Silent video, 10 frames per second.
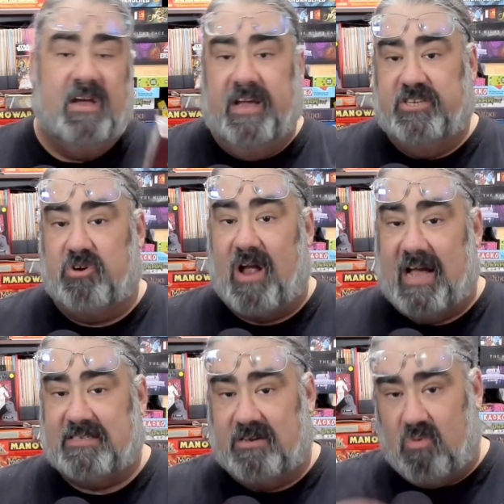is you're
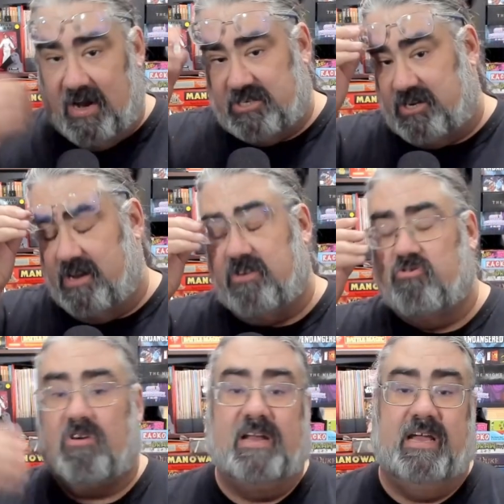asked a question and you
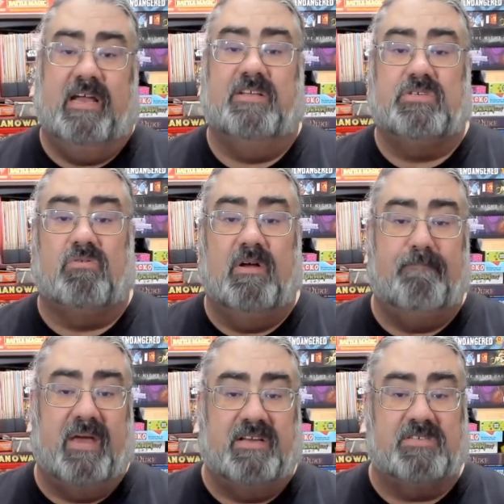try to answer it
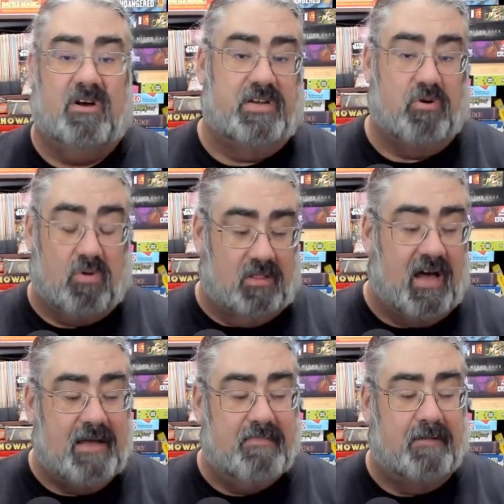based on your
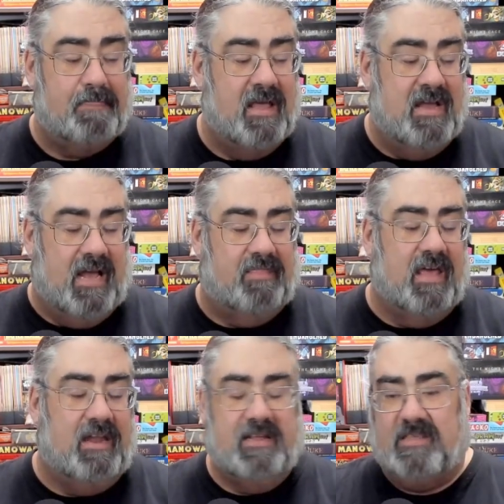alignment. And
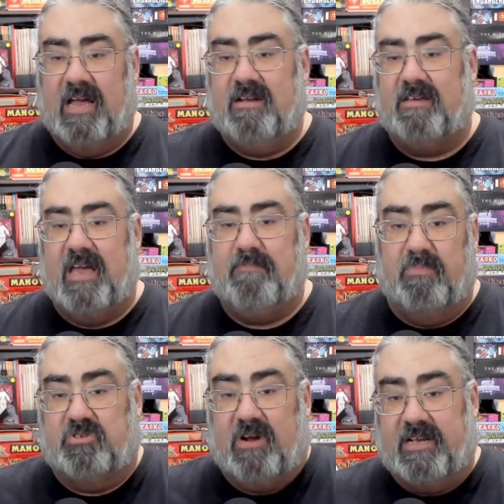then at the end of the game,
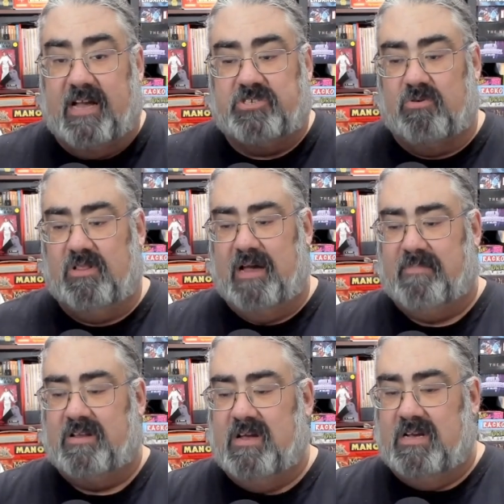people try to guess your
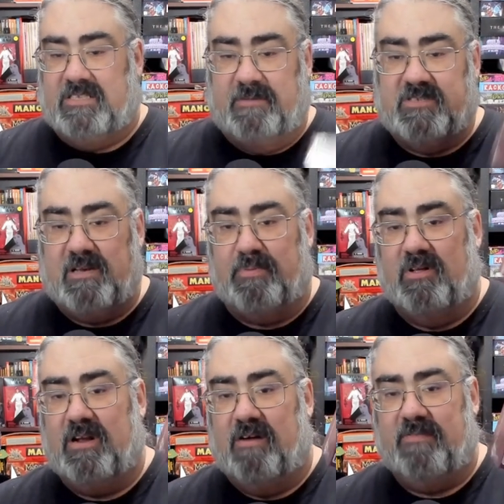alignment. Seems simple
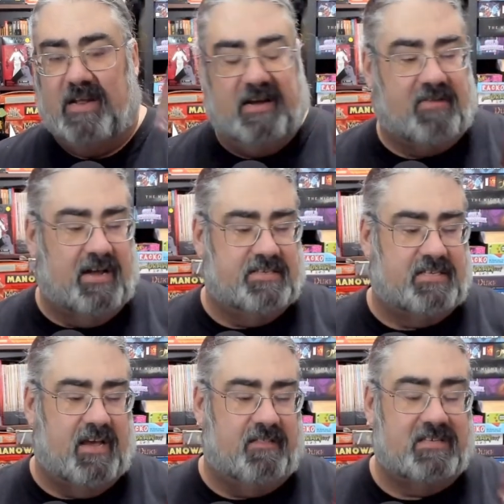enough. And I've got to
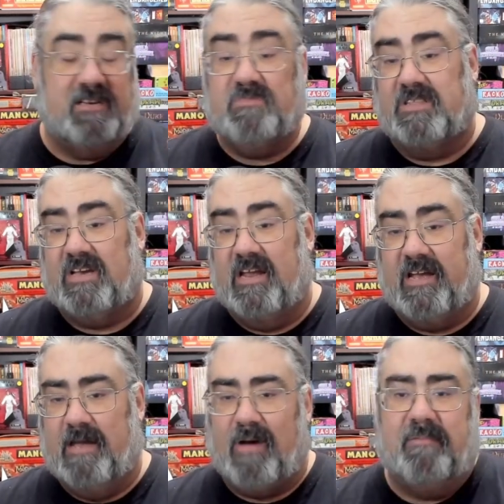say, this seems like the kind of
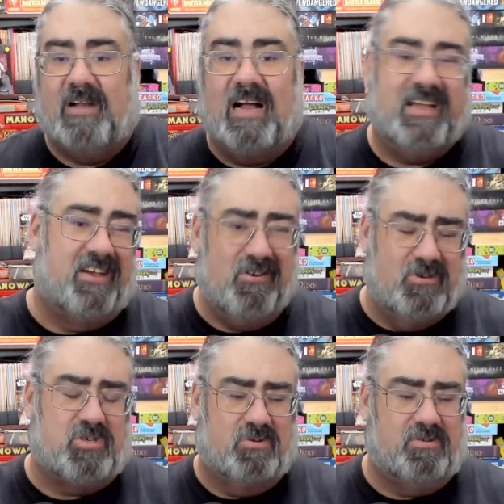game, I'm not a
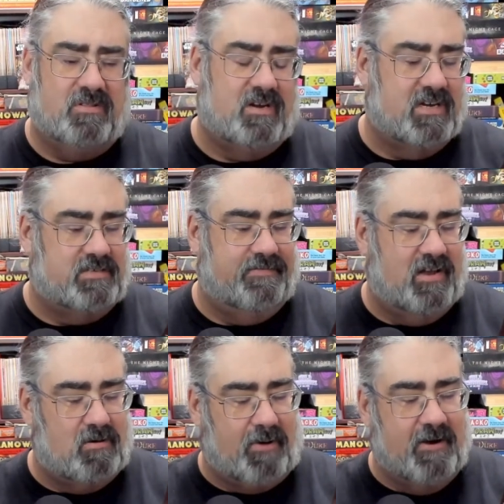huge social deduction
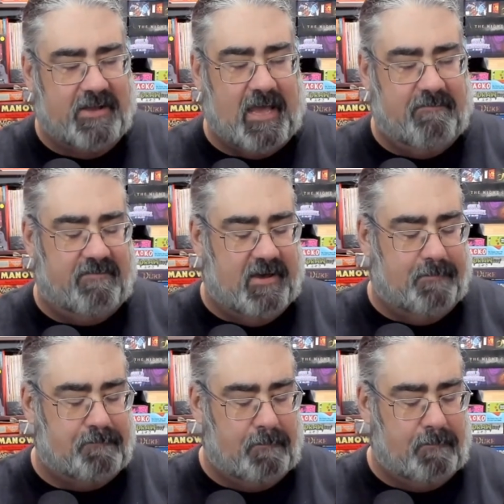fan or party game fan,